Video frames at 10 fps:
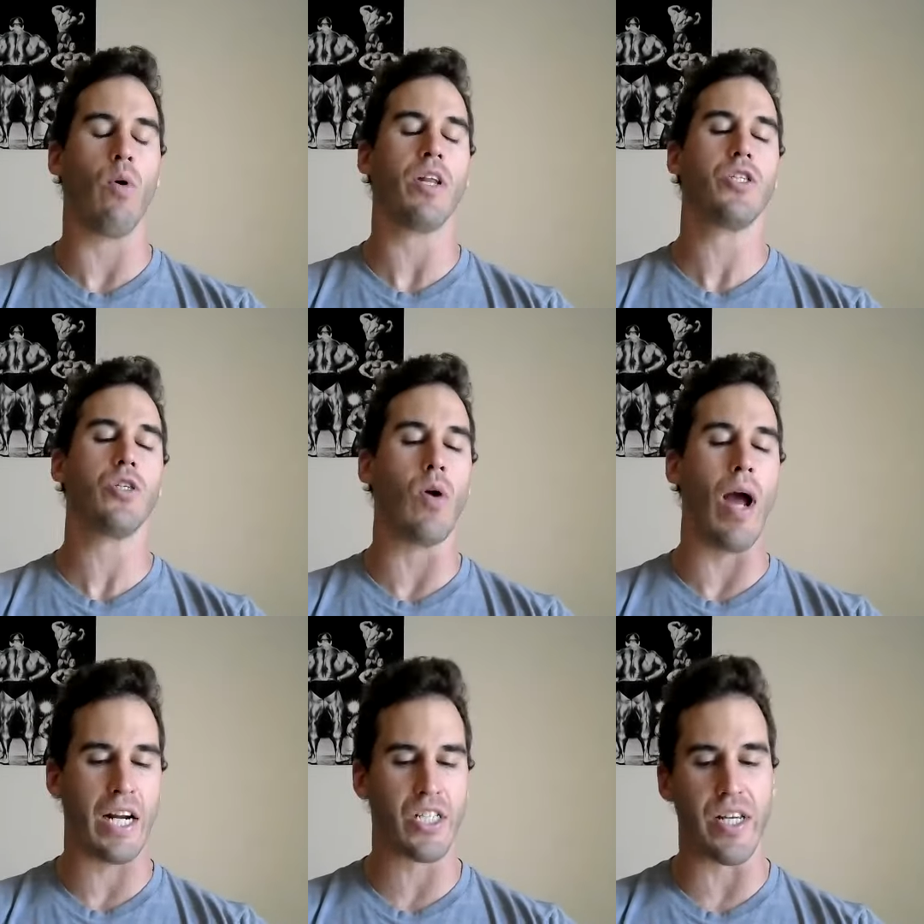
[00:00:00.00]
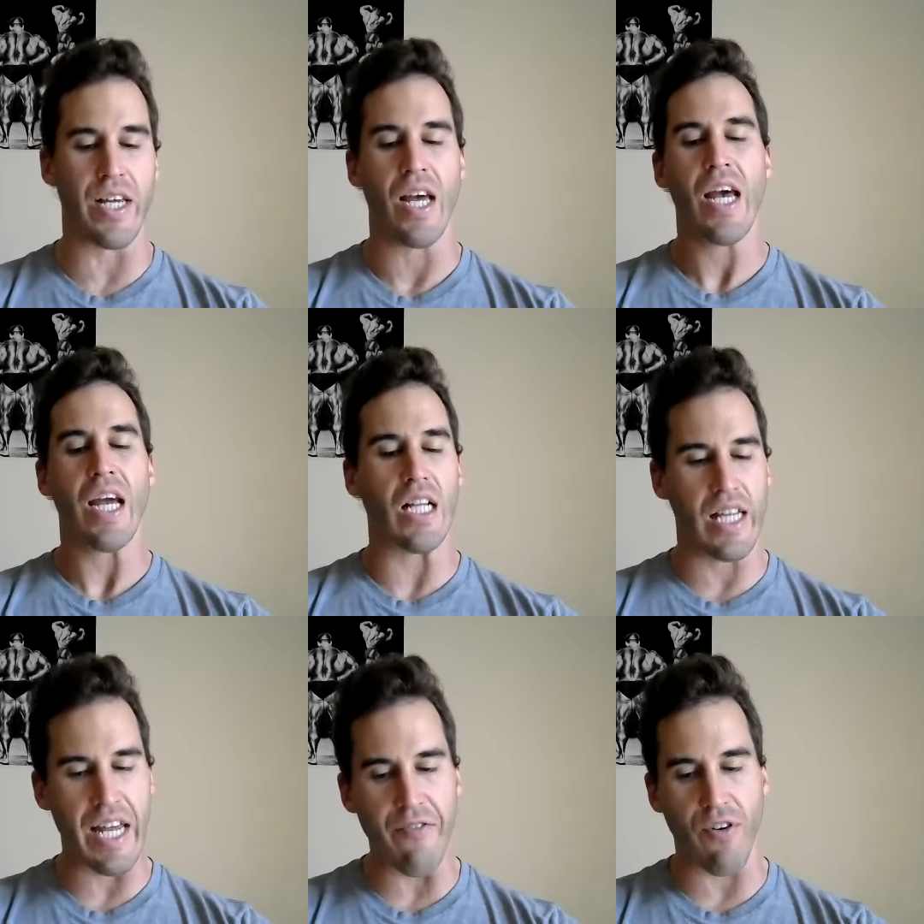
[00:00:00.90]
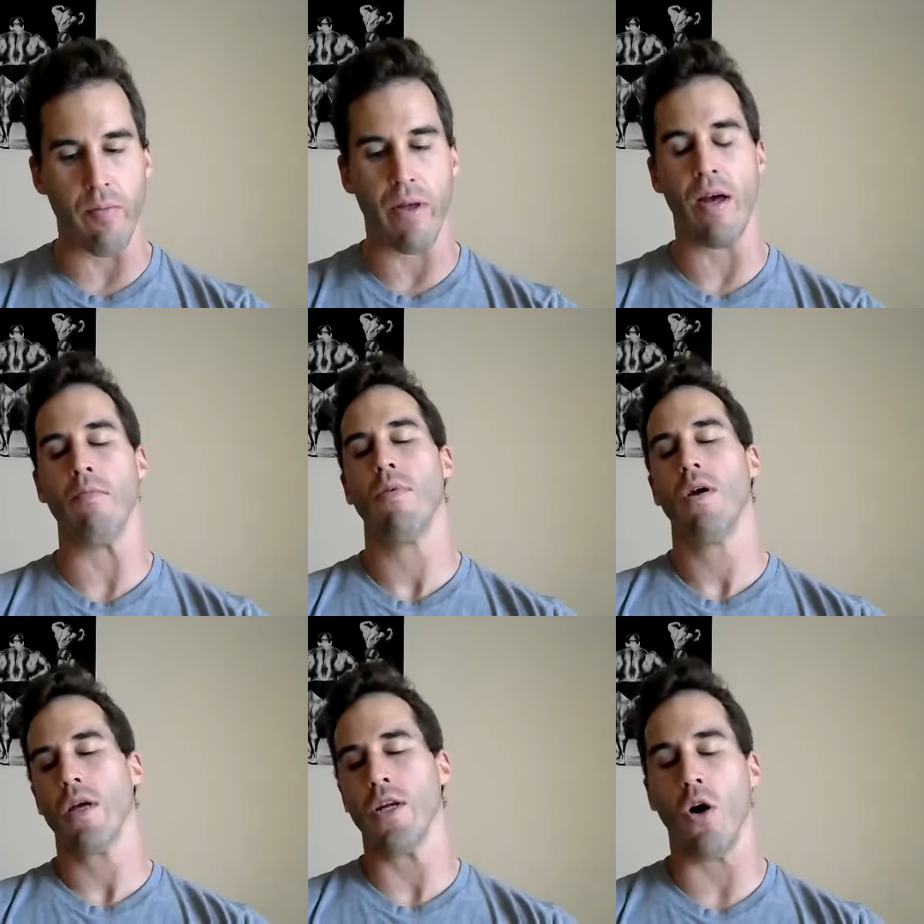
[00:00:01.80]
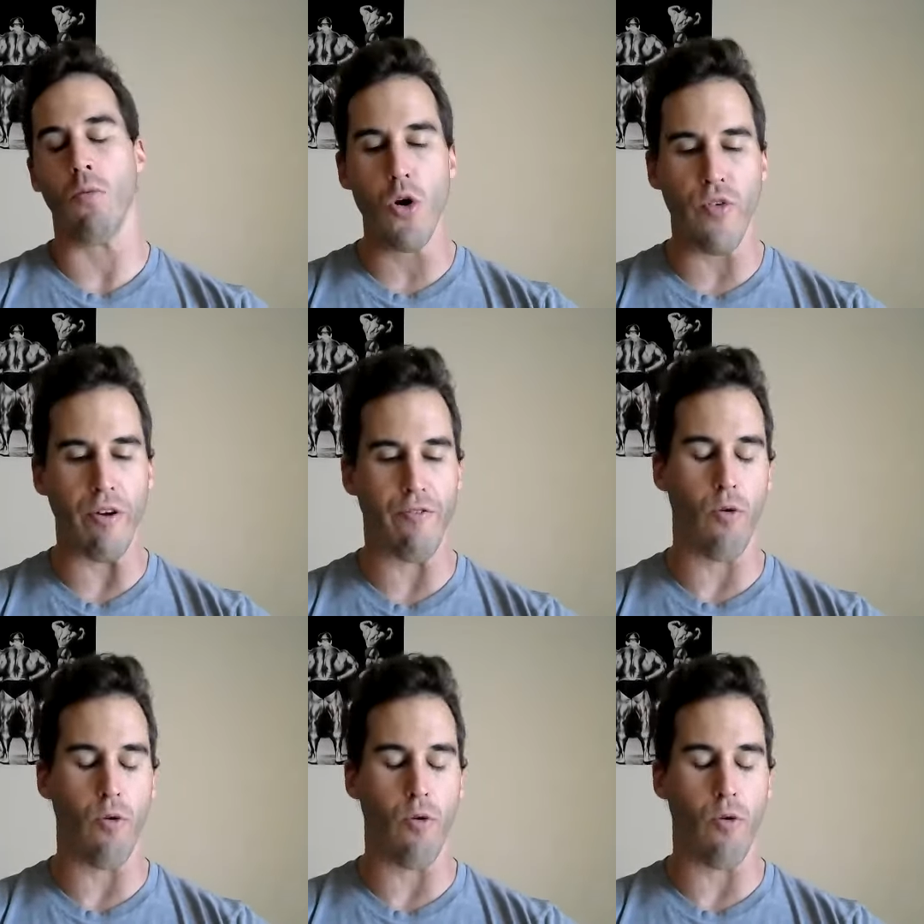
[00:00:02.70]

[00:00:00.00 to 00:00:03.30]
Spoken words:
What did you actually glean from him, moving